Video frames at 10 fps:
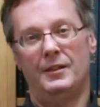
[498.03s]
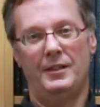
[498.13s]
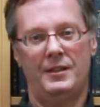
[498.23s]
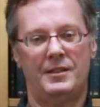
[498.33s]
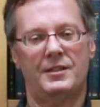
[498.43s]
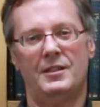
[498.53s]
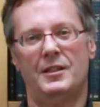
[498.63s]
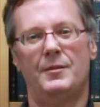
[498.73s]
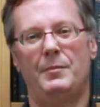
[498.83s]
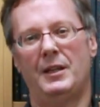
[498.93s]
it does
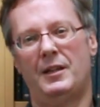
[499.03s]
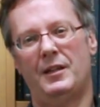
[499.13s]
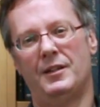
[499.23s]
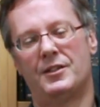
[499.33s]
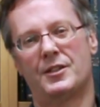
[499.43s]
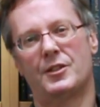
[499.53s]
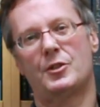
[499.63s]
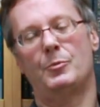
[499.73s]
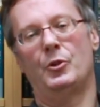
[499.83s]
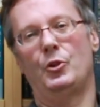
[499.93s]
not make kids
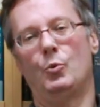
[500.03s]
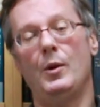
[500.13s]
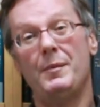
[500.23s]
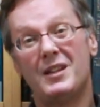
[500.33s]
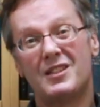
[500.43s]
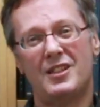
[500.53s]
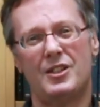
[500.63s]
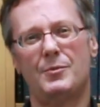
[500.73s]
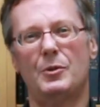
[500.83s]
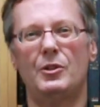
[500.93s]
smarter. What makes
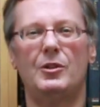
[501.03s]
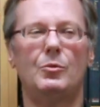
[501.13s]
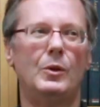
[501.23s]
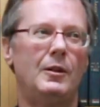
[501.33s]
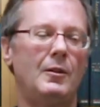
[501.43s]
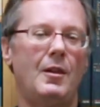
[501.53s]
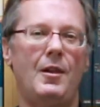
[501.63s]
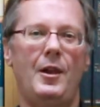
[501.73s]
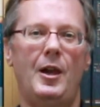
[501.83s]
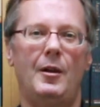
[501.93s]
kids smarter? Well,
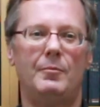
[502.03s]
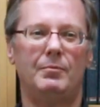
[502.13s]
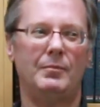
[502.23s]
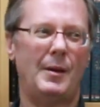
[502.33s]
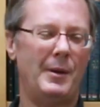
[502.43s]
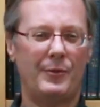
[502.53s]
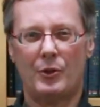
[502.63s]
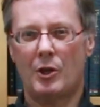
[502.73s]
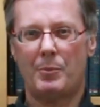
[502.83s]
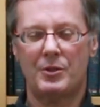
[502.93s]
about
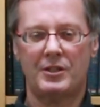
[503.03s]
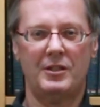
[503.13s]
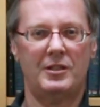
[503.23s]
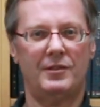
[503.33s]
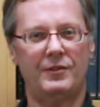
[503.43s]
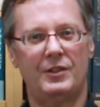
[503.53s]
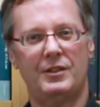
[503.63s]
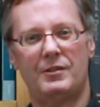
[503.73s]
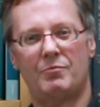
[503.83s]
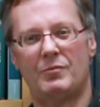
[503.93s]
30%
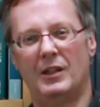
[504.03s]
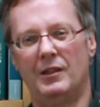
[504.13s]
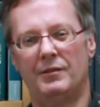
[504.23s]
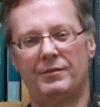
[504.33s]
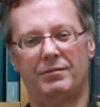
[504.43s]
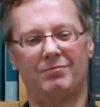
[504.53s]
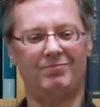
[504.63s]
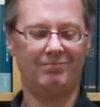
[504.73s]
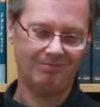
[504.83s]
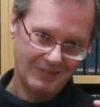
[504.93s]
of
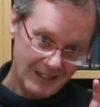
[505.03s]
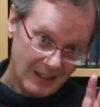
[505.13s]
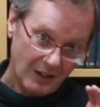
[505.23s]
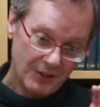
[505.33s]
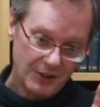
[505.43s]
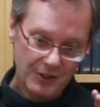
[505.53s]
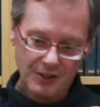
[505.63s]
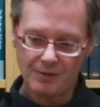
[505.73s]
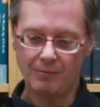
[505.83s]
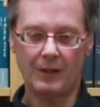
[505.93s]

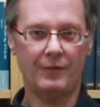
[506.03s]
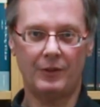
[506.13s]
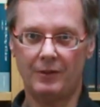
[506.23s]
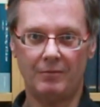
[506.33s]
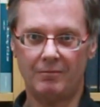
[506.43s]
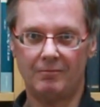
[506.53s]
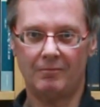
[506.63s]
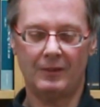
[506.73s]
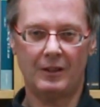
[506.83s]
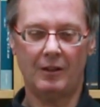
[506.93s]
intelligence, whatever you
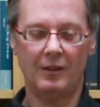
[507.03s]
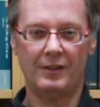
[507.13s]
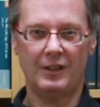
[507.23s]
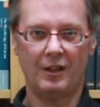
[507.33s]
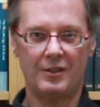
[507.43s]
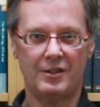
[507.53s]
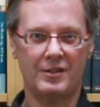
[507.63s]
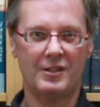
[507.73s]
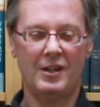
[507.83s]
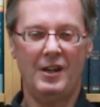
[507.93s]
want to call
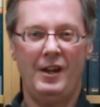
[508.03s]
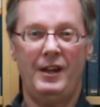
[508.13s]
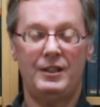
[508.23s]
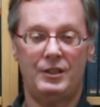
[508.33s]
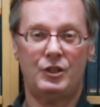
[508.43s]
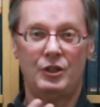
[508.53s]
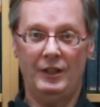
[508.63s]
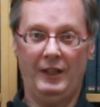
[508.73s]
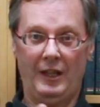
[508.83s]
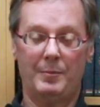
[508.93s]
intelligence, is
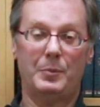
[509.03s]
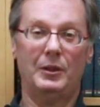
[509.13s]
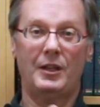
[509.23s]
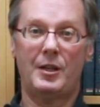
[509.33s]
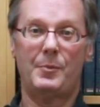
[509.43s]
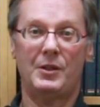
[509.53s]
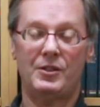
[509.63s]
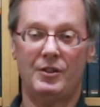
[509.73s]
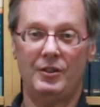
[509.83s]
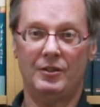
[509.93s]
genetic. It partly
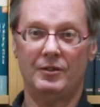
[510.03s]
depends on